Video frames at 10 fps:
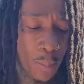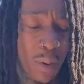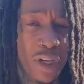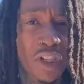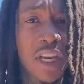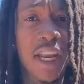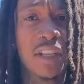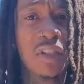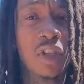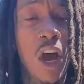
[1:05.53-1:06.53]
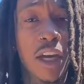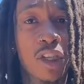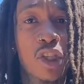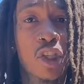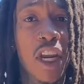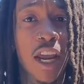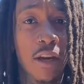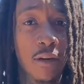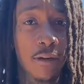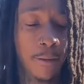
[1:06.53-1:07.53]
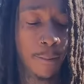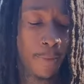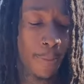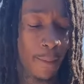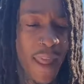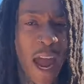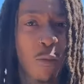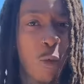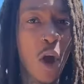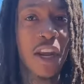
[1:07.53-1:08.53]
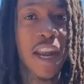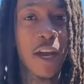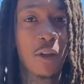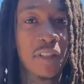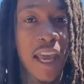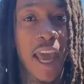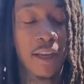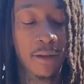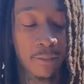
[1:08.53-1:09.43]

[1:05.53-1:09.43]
Bunch of niggas talking shit. Not one nail tech.